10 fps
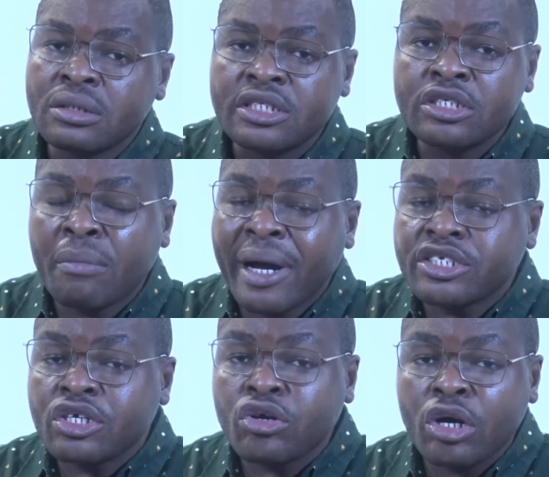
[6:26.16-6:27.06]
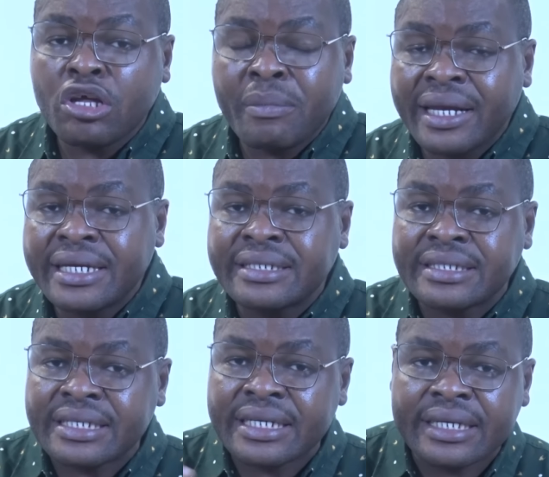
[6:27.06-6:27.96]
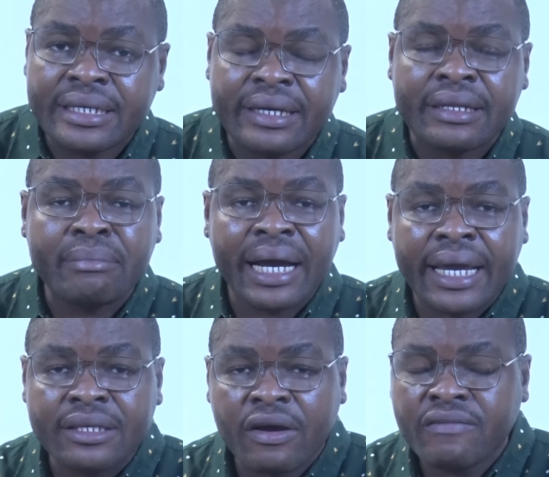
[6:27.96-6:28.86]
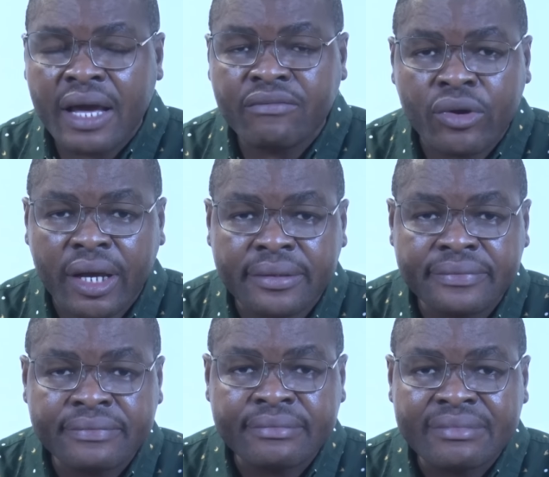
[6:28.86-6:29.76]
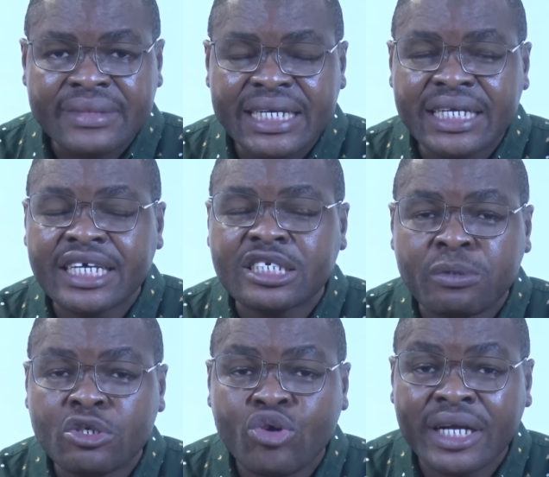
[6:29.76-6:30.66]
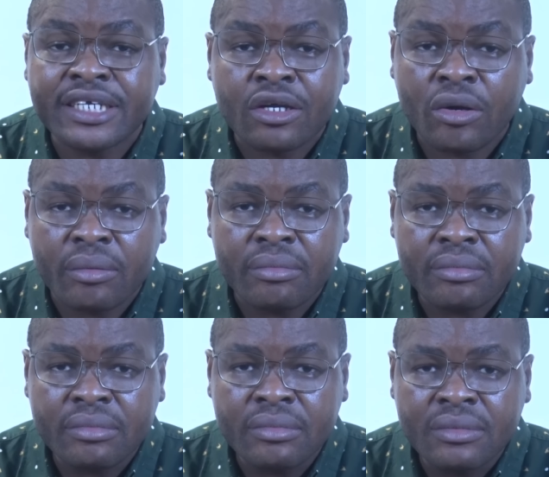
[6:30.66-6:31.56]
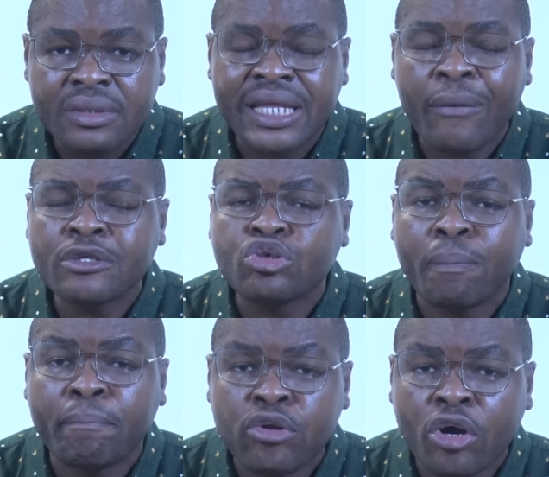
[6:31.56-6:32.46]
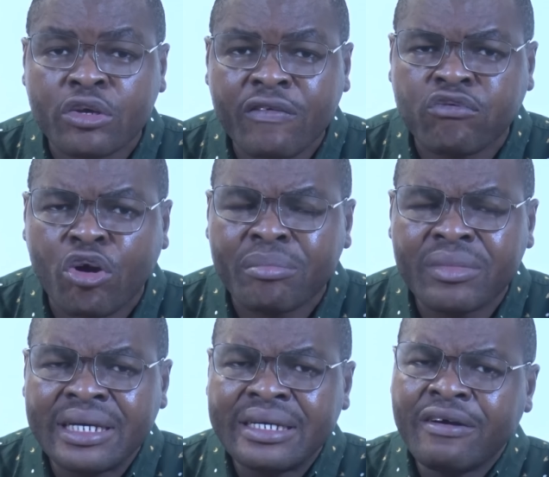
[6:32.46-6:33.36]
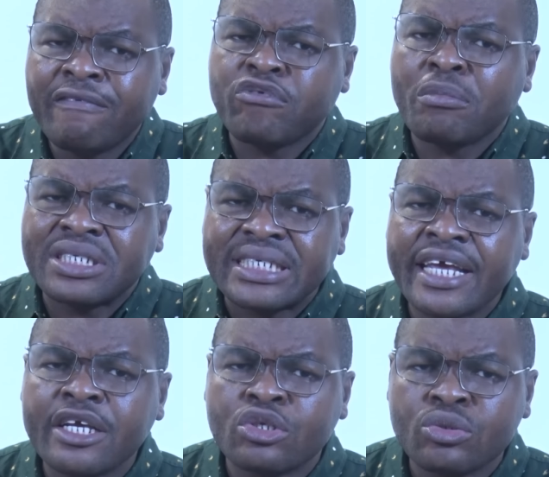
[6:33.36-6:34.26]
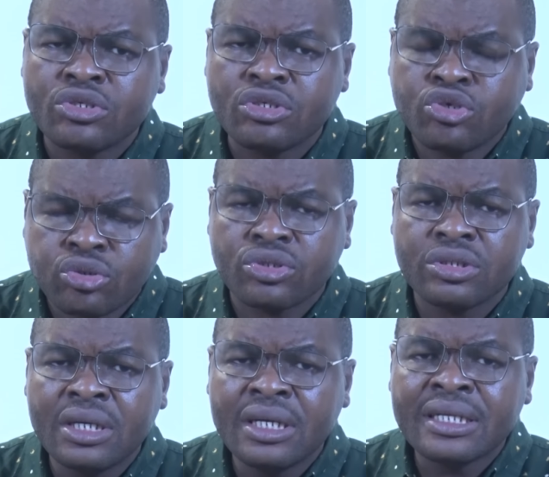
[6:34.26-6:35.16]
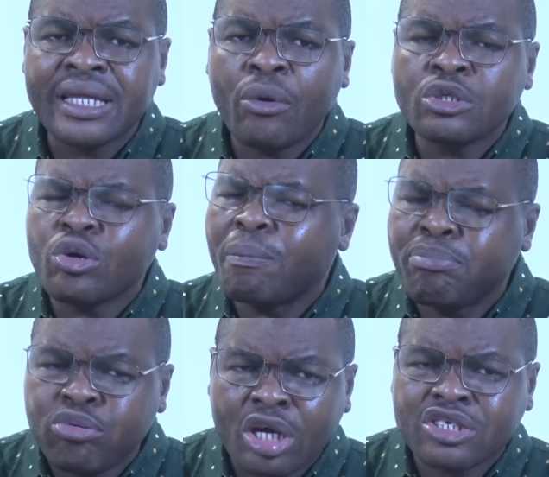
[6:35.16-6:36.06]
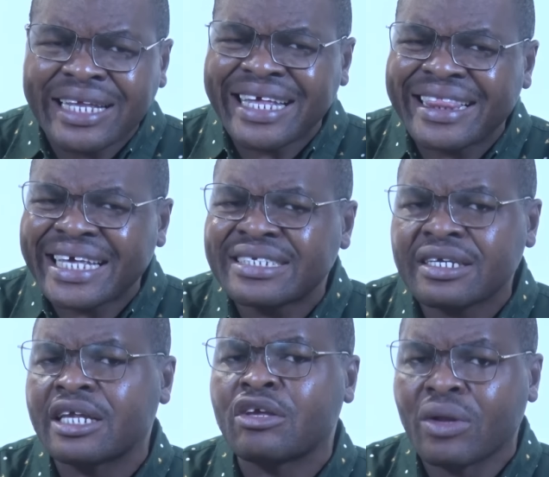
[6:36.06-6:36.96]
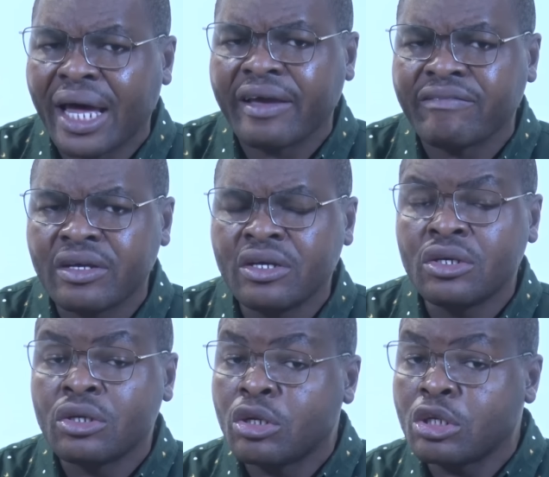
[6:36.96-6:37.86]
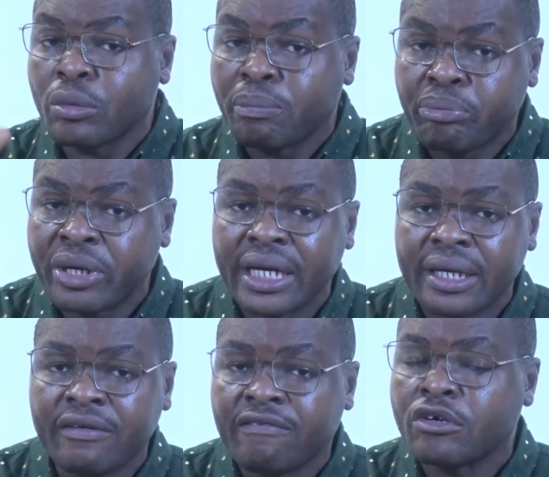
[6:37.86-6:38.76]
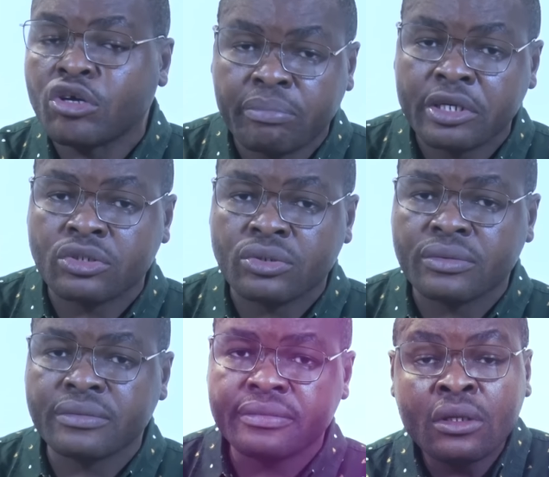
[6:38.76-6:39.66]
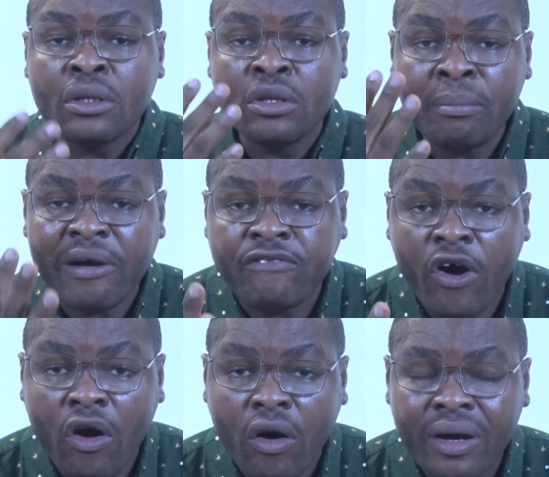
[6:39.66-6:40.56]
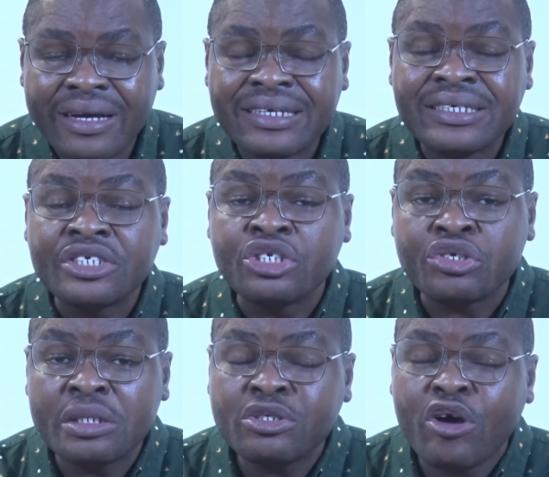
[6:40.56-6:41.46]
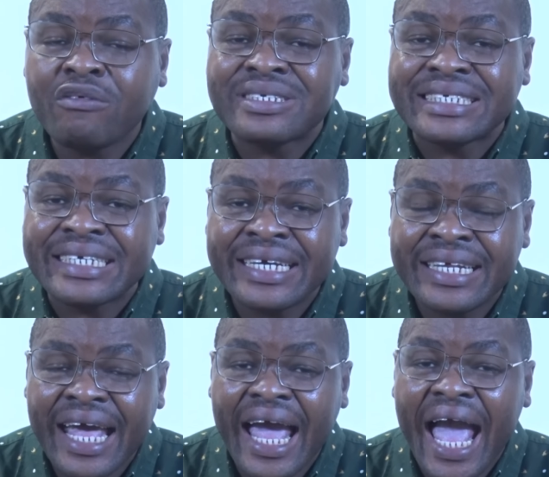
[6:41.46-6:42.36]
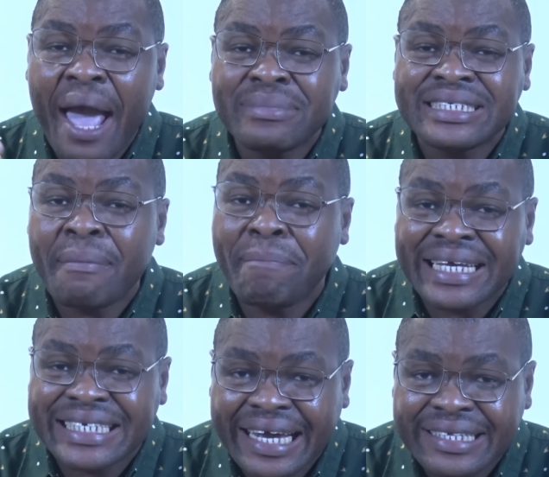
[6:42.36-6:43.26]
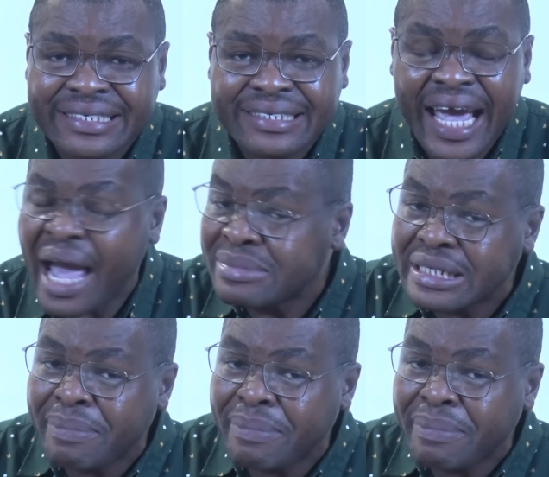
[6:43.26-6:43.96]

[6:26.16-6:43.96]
the normal chewing gum you normally see in the market or everywhere. It's a spiritual chewing gum that wants to block you from saying the truth. That wants to block certain things in your life. You need to pray for your breakthrough. Number four, dreams of seeing empty baskets. Empty